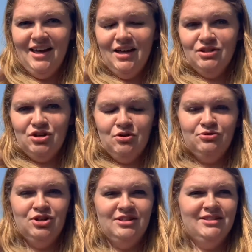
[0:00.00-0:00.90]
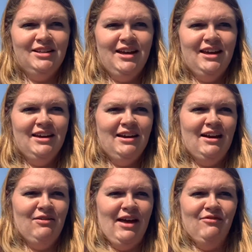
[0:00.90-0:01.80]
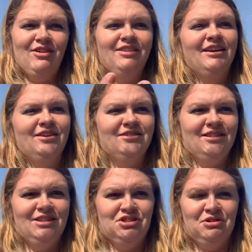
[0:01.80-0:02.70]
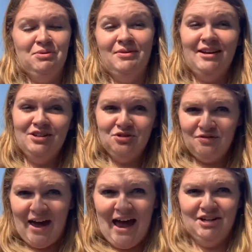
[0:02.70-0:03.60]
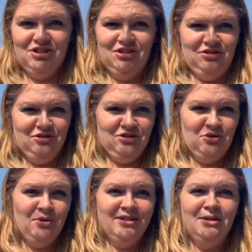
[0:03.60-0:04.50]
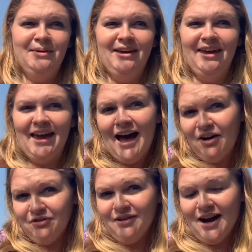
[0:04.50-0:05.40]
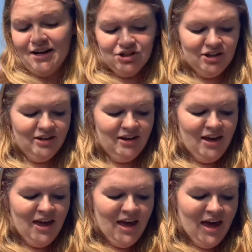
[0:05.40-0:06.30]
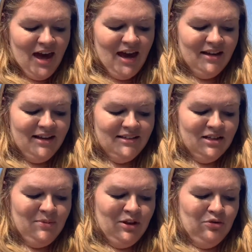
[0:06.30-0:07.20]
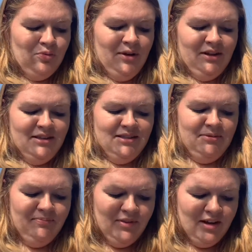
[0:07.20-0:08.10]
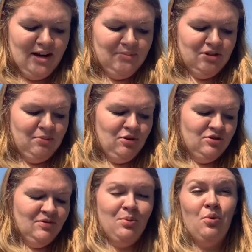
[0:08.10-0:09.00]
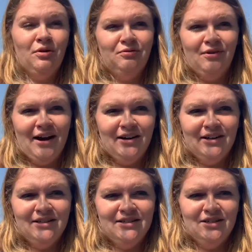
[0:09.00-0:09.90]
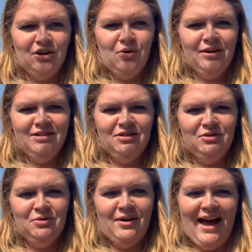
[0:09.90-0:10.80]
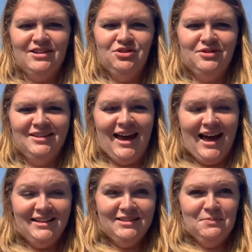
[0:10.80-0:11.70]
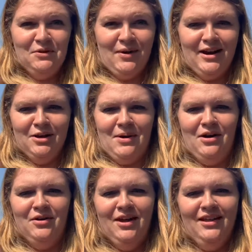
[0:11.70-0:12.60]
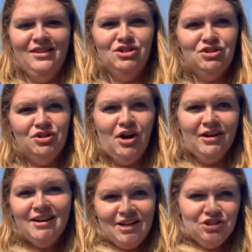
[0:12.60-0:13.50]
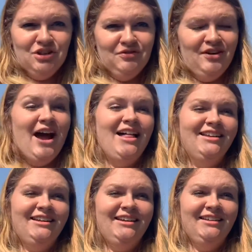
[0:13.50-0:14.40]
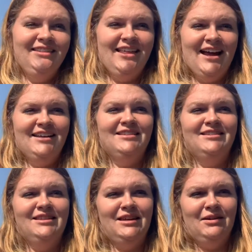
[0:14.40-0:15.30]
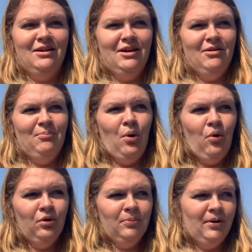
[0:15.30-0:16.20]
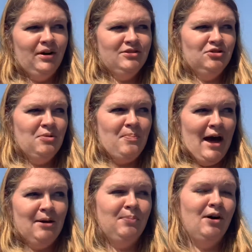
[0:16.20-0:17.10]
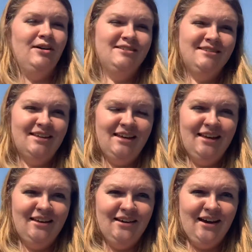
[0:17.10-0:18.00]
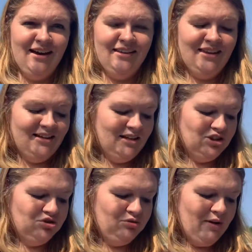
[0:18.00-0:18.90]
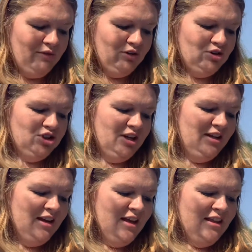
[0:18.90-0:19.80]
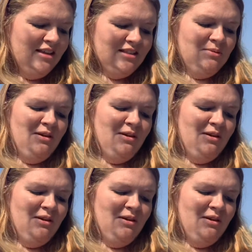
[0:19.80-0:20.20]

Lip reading: So just like everything else in history, with any sort of action, there's going to be a counter-reaction. And that's going to be through realism. Some of those important writers, they're going to, as you can guess, be writing about the stark nature of reality, that is the poor parts or the bad parts in the Industrial Revolution. That's going to be